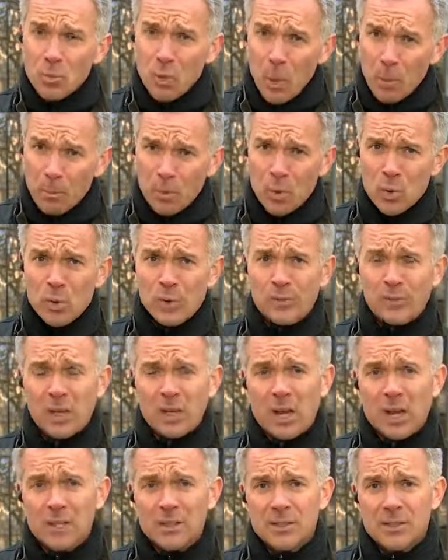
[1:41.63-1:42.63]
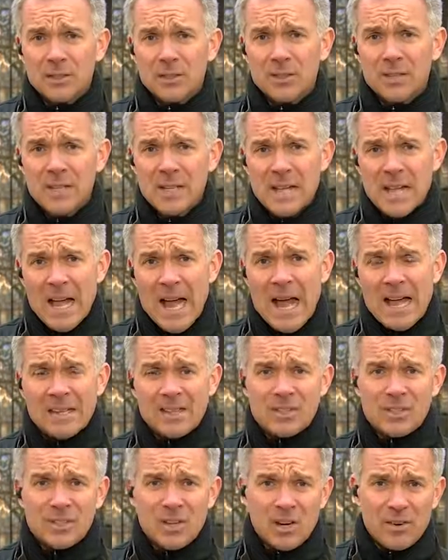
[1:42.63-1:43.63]
moved to London, and
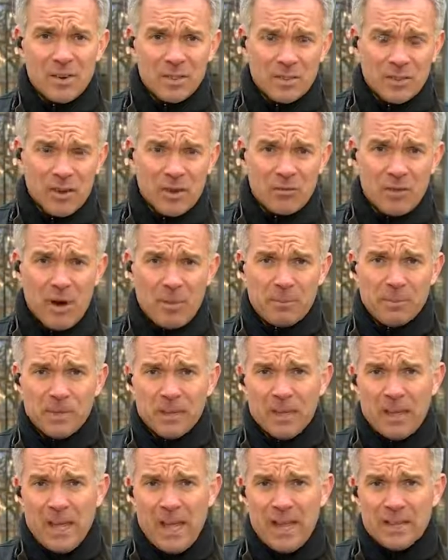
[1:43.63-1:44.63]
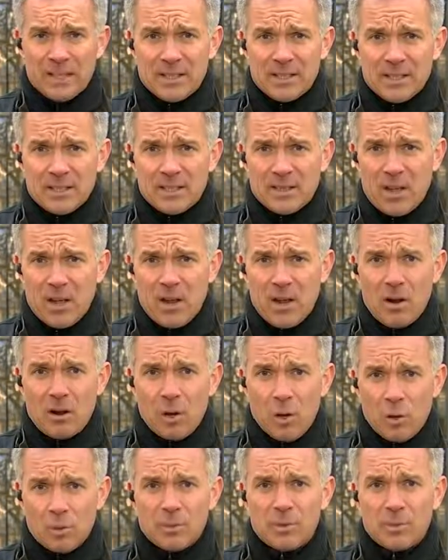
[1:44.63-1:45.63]
a series of corruption cases uh,
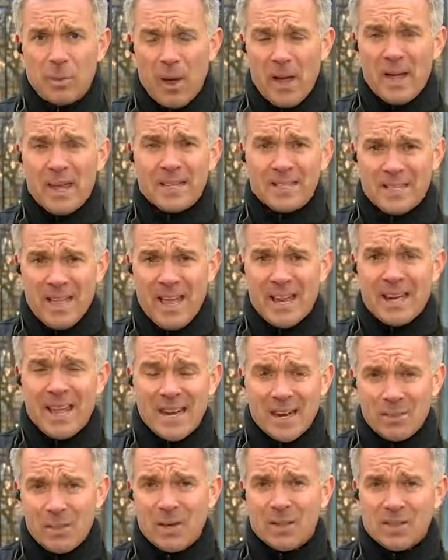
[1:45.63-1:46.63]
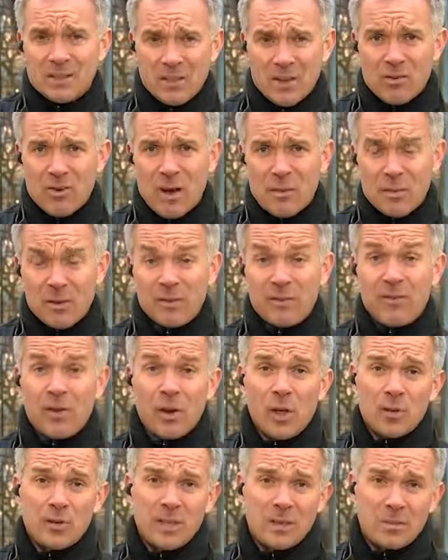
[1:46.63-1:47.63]
launched by his then enemies in the Kremlin
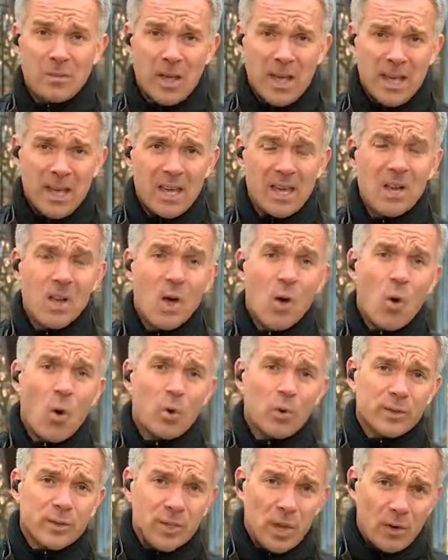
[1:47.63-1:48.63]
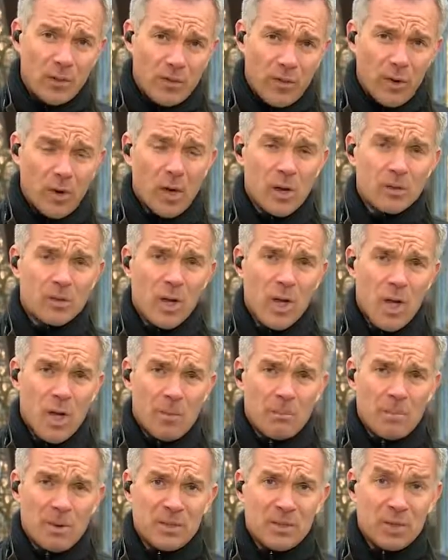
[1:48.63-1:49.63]
followed him here. Also followed
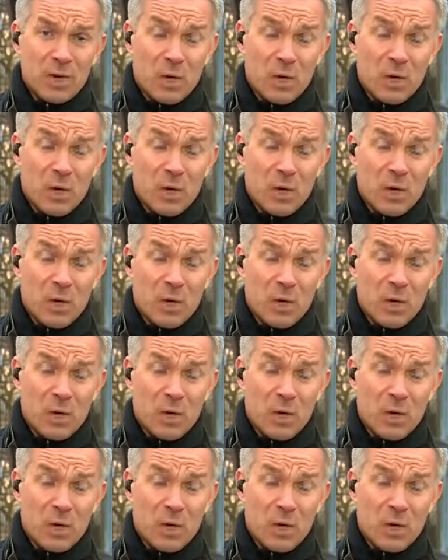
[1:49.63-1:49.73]
Mr.